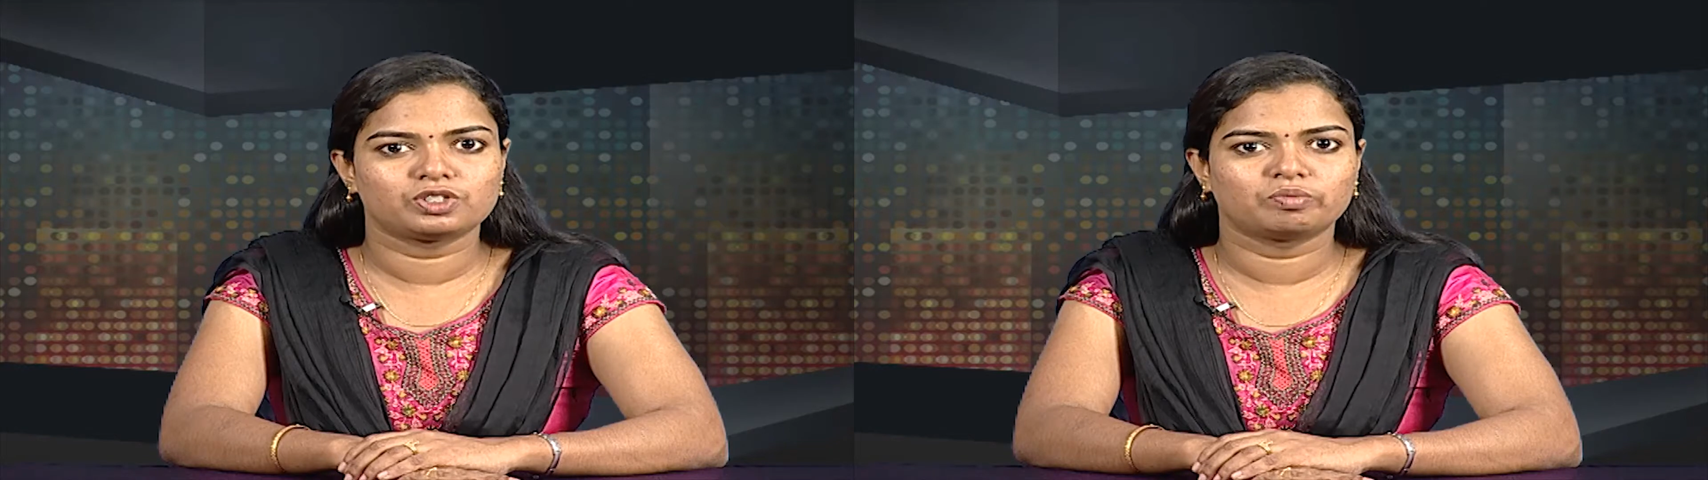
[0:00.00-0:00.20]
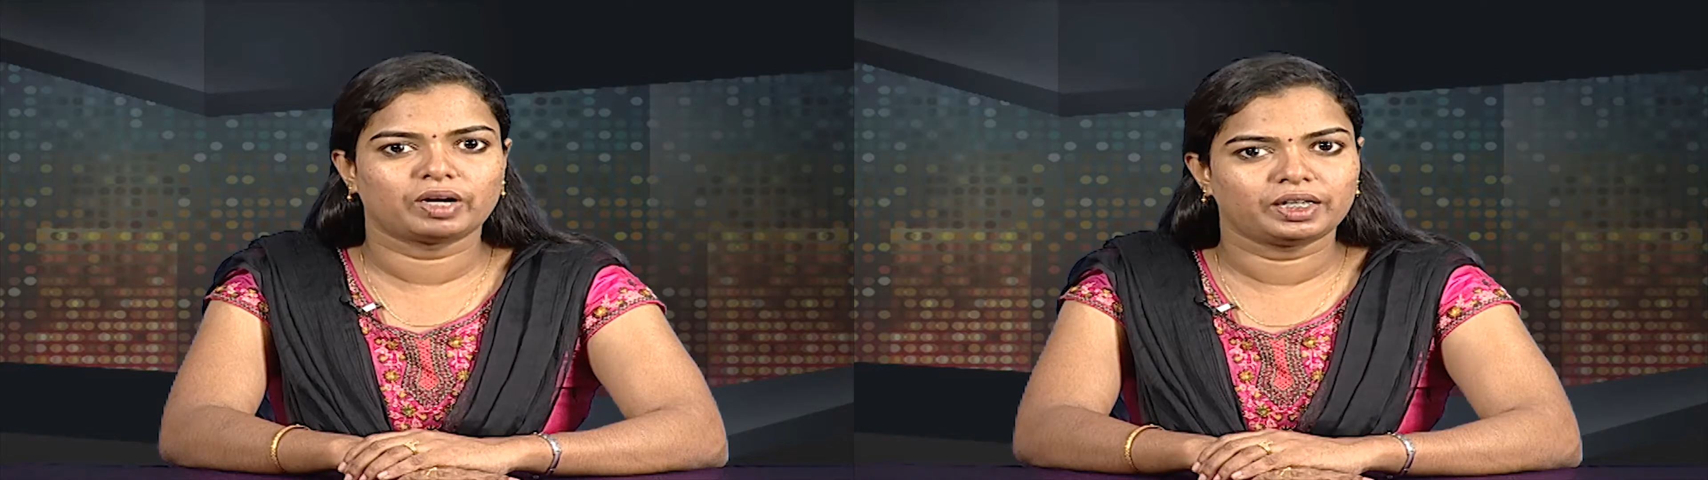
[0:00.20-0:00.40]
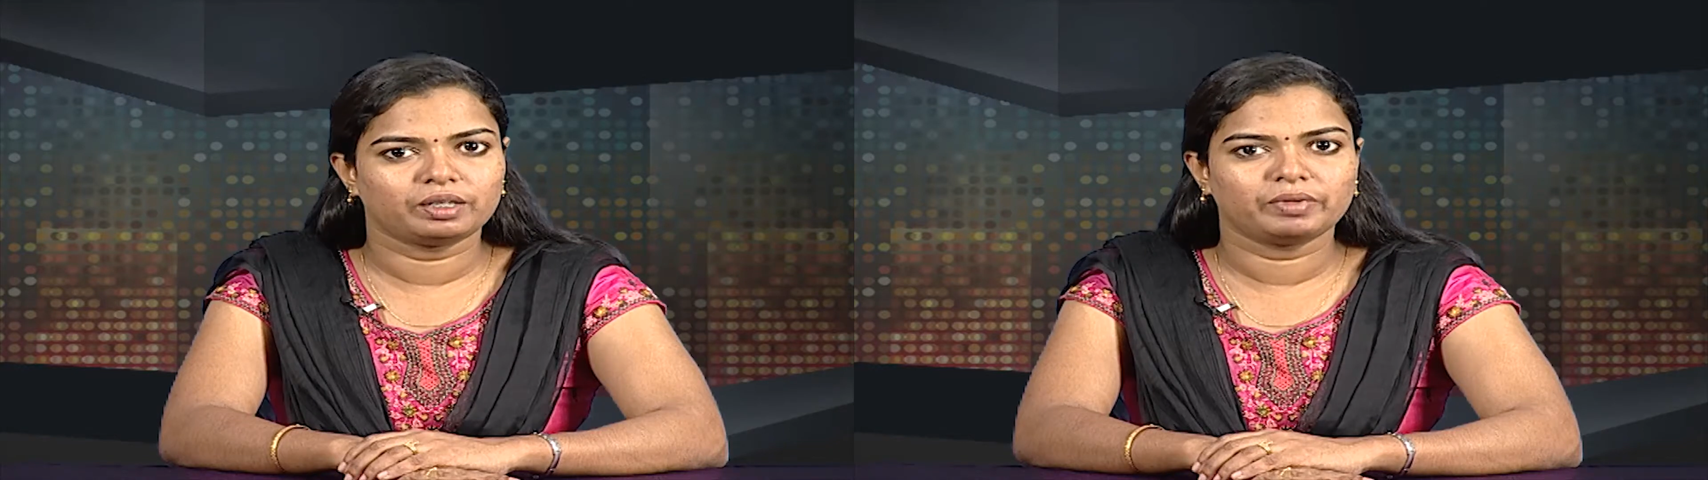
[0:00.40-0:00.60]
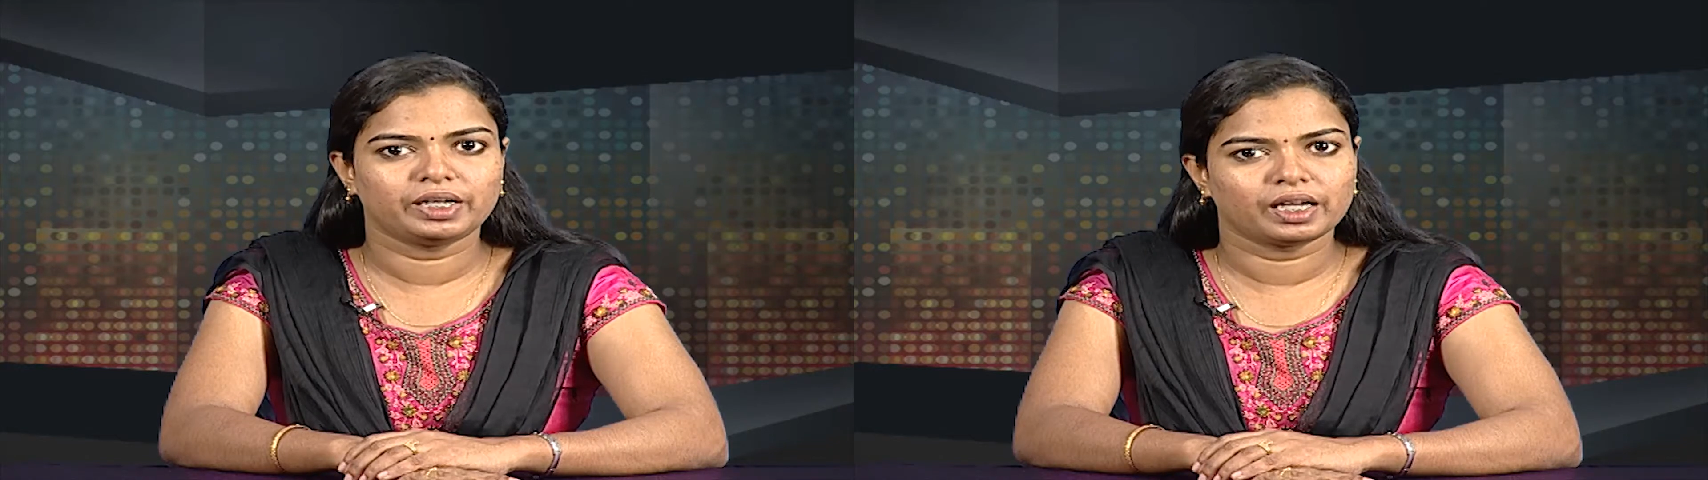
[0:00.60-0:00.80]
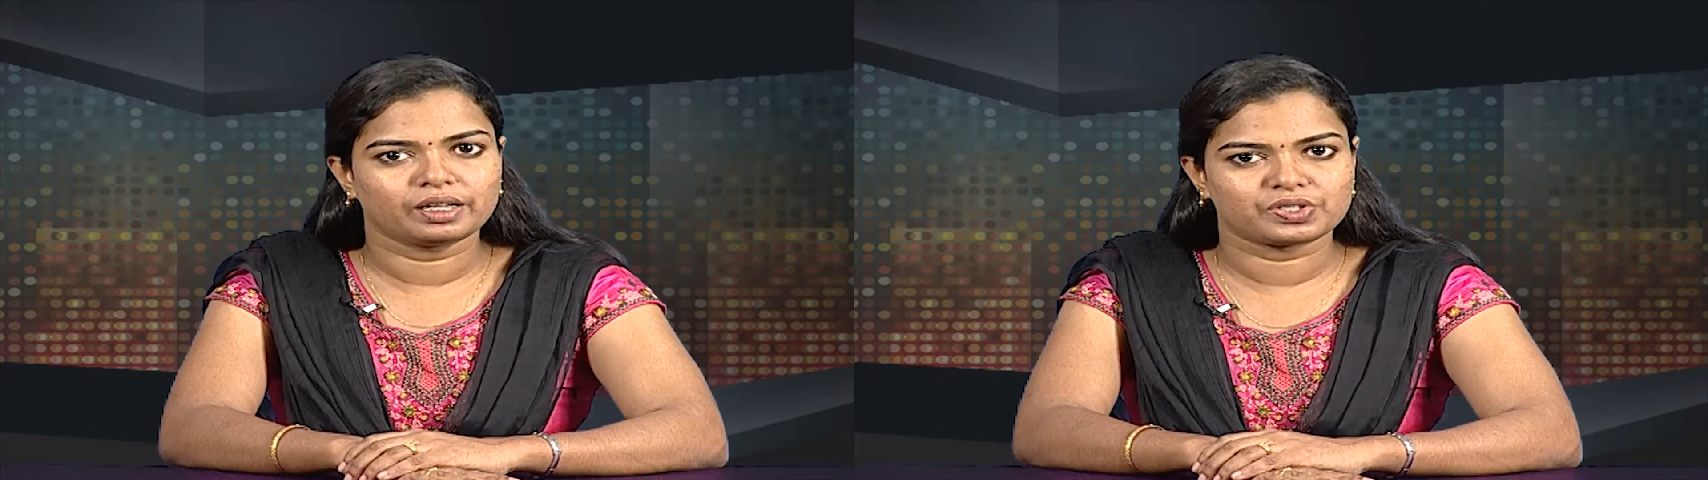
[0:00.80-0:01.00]
to
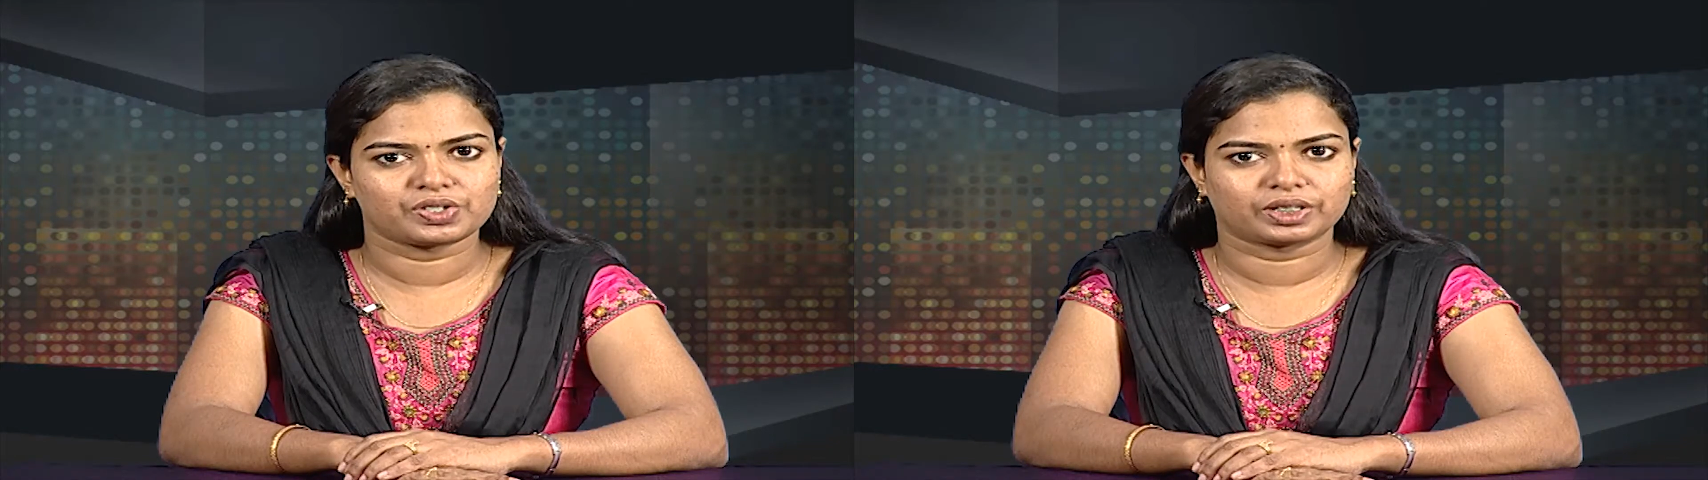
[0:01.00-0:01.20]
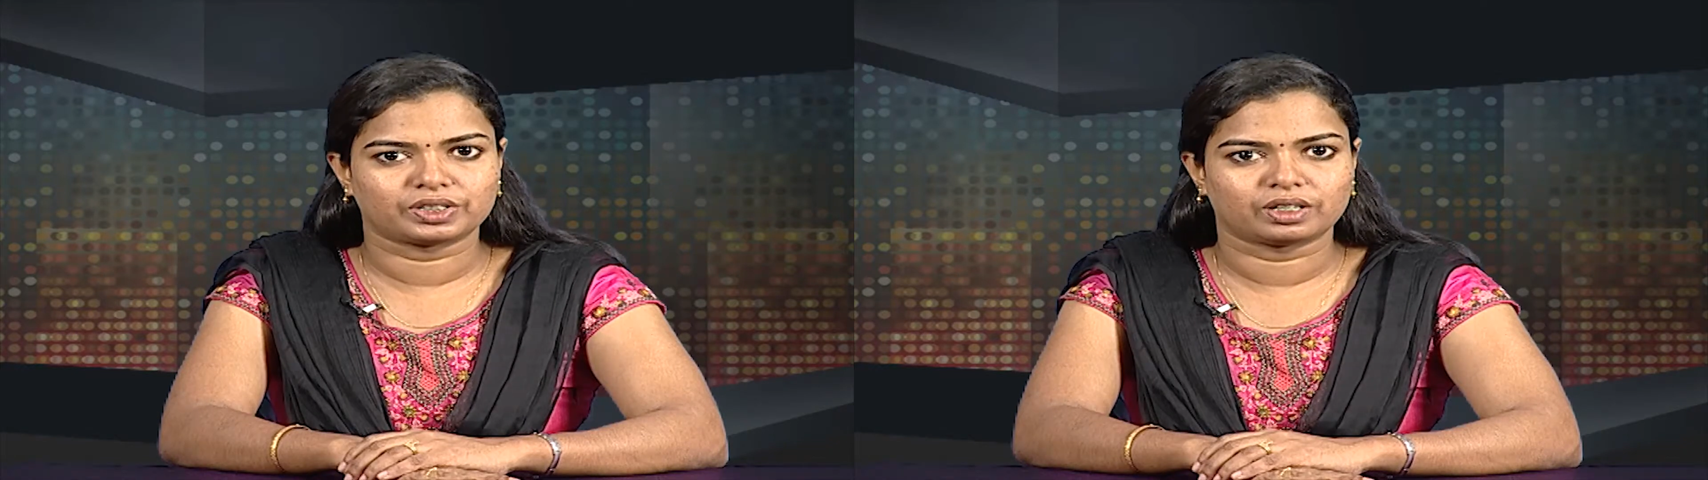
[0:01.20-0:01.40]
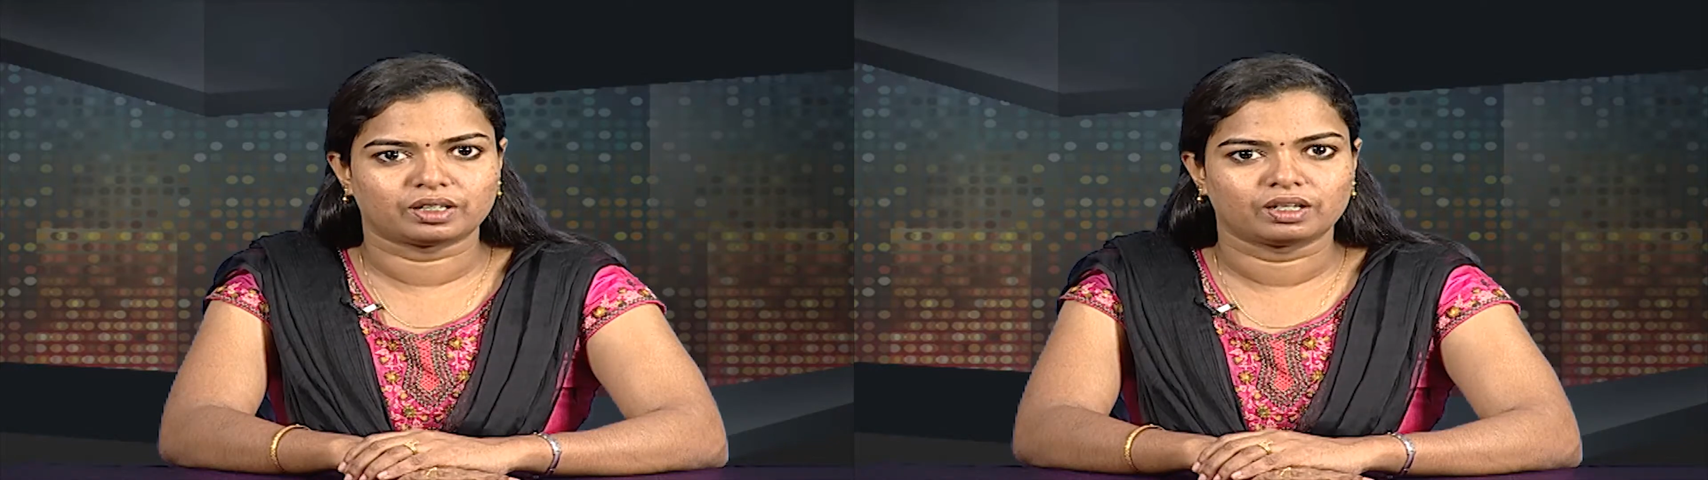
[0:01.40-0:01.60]
multimedia instruction.